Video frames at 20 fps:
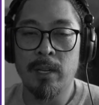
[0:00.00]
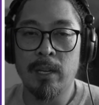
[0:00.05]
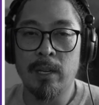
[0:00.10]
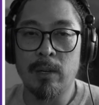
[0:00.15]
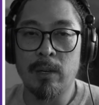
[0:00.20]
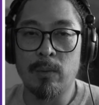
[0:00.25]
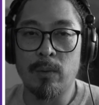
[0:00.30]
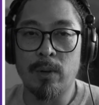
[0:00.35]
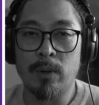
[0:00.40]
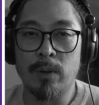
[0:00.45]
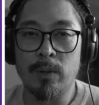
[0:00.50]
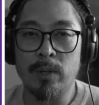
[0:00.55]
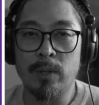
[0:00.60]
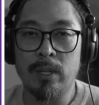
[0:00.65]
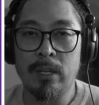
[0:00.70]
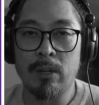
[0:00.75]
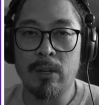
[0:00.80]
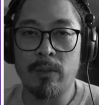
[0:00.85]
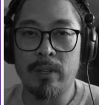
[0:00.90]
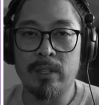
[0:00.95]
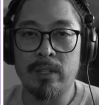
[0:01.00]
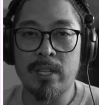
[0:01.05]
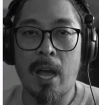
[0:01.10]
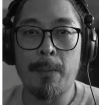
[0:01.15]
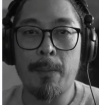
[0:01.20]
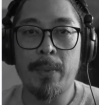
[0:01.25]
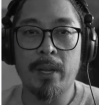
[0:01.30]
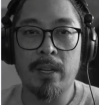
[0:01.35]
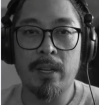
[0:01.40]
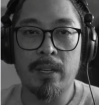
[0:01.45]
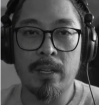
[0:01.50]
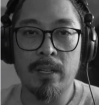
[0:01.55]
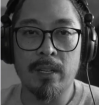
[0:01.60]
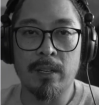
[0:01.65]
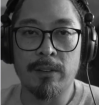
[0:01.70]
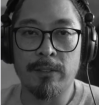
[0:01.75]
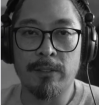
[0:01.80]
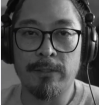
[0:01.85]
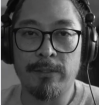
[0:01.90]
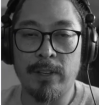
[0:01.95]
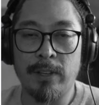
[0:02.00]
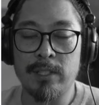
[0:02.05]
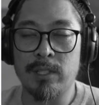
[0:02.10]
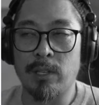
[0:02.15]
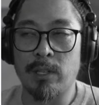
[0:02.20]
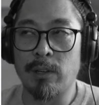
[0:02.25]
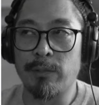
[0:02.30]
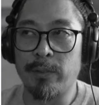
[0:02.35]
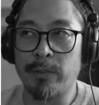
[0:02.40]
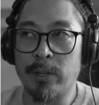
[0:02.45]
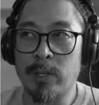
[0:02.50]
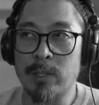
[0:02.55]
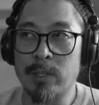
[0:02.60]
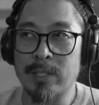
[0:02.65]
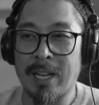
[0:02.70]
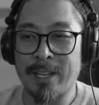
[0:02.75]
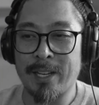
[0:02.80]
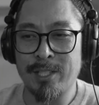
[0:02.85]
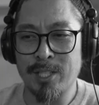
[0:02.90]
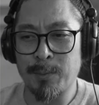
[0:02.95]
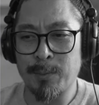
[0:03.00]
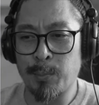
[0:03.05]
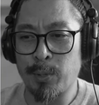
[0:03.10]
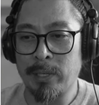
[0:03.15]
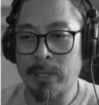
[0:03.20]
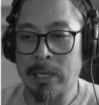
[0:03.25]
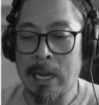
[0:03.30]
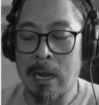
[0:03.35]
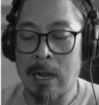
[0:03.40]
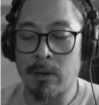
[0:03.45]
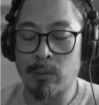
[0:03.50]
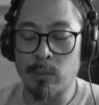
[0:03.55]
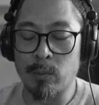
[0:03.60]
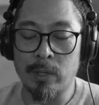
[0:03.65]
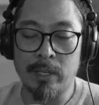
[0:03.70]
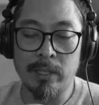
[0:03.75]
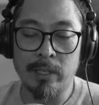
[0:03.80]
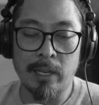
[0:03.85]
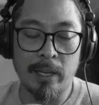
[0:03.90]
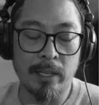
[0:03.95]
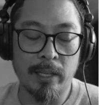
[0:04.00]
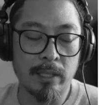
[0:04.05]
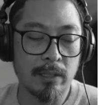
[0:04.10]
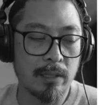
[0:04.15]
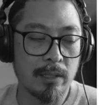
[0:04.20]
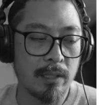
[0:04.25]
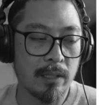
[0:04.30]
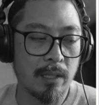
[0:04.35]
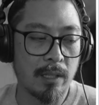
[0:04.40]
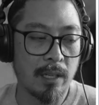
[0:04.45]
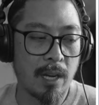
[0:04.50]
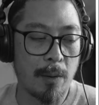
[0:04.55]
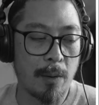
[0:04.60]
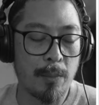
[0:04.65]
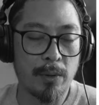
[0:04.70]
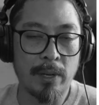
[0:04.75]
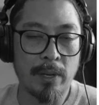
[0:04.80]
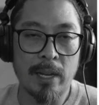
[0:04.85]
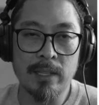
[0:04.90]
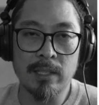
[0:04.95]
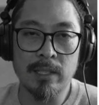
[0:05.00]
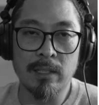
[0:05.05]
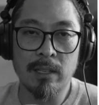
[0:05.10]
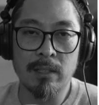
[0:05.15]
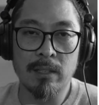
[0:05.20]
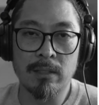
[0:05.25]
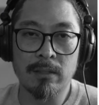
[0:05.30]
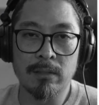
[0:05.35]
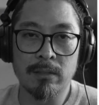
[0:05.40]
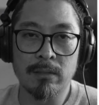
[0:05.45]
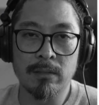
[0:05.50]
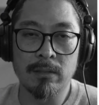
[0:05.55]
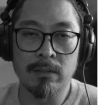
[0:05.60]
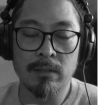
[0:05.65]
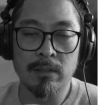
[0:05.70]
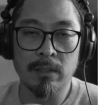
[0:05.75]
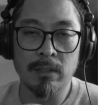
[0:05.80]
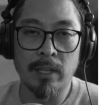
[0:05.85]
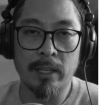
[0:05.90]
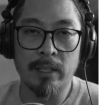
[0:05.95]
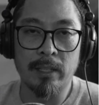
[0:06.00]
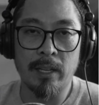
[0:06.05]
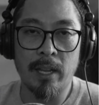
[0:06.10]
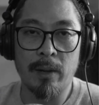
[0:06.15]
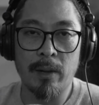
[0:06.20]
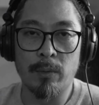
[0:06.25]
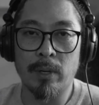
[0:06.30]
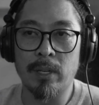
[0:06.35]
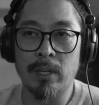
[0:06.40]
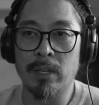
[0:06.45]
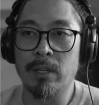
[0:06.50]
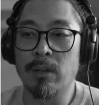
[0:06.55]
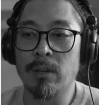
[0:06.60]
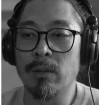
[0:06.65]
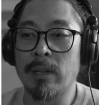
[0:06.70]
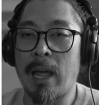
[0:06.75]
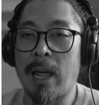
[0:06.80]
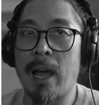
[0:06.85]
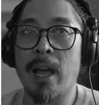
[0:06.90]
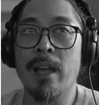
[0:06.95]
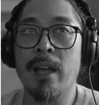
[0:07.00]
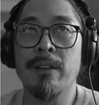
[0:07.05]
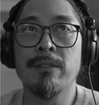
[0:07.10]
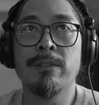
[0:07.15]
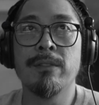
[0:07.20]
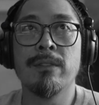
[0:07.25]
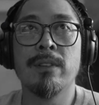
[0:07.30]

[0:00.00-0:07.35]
Well, you know, the topic of facing your fears, I just put it out, like a couple nights ago. Like, hey, we're gonna go live.